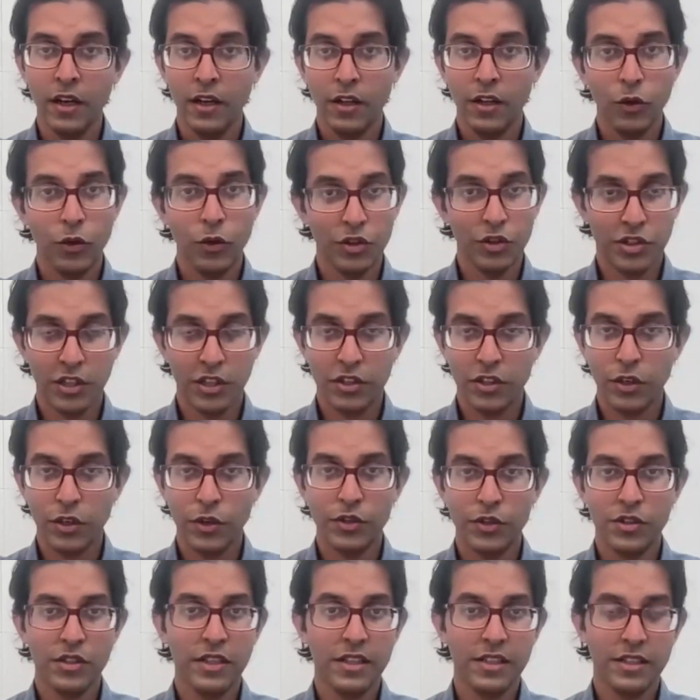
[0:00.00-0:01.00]

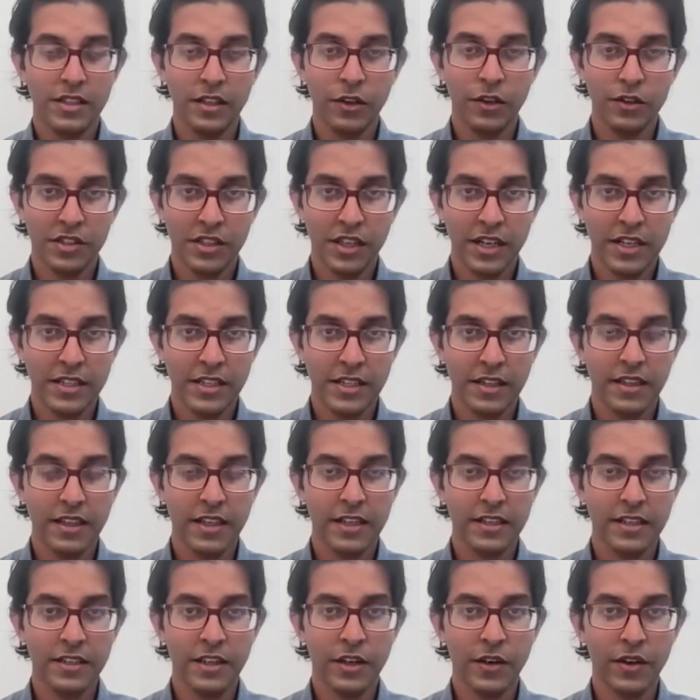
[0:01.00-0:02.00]
leukocytosis, and those kinds of
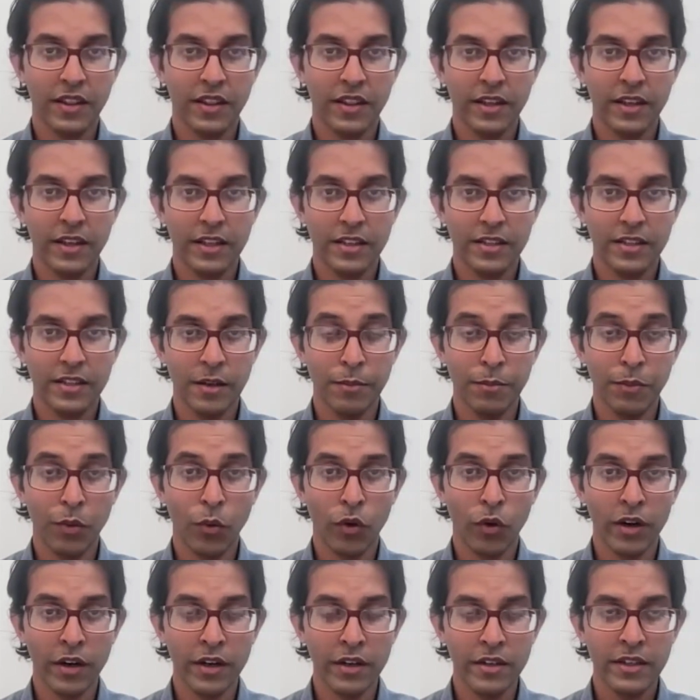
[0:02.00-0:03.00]
things, I think is
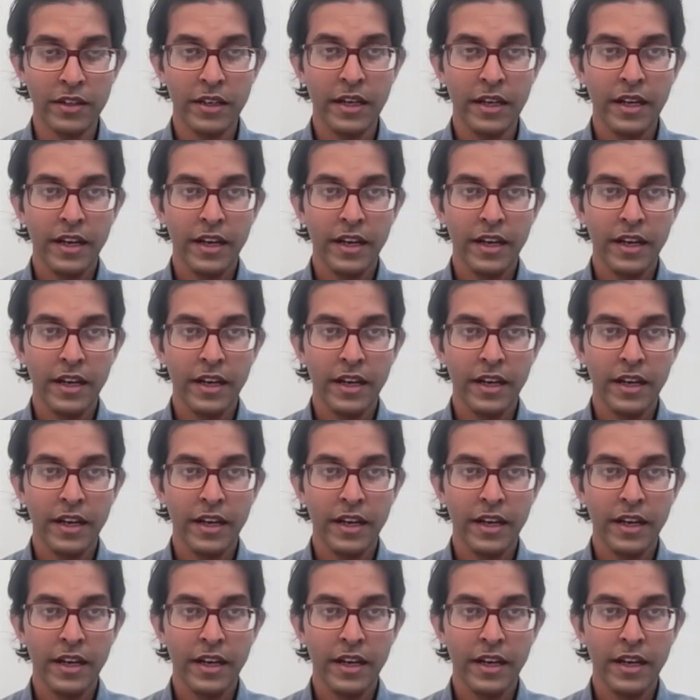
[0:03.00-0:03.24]
important.